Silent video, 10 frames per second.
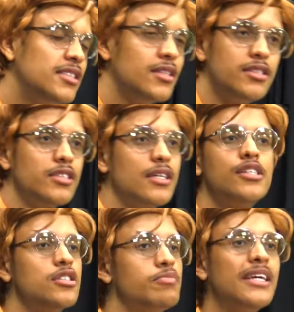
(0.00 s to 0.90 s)
It just, it
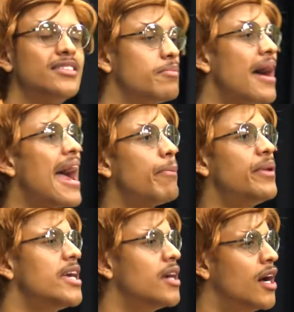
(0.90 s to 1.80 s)
just makes them
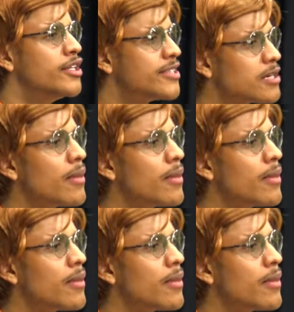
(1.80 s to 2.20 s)
happy. Take